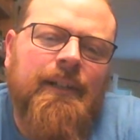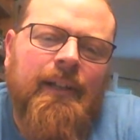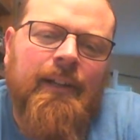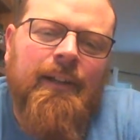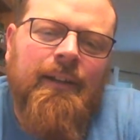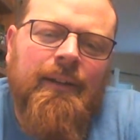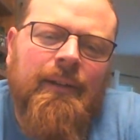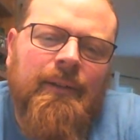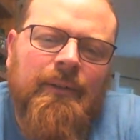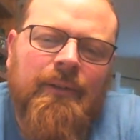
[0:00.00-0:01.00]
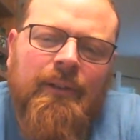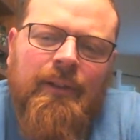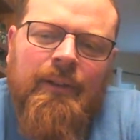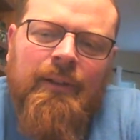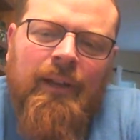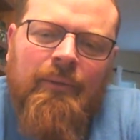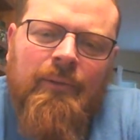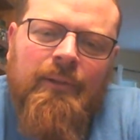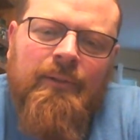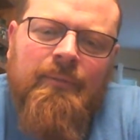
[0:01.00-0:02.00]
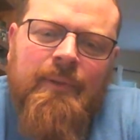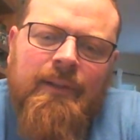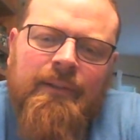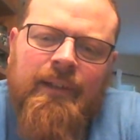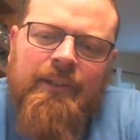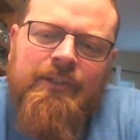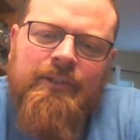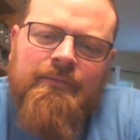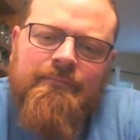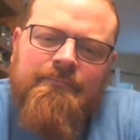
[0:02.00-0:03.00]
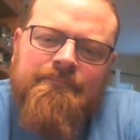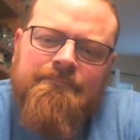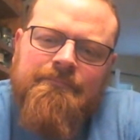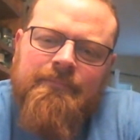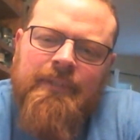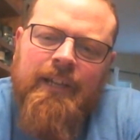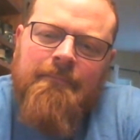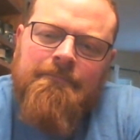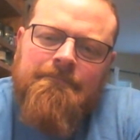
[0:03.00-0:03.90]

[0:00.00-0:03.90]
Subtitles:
And yeah, we'll be in touch. Okay?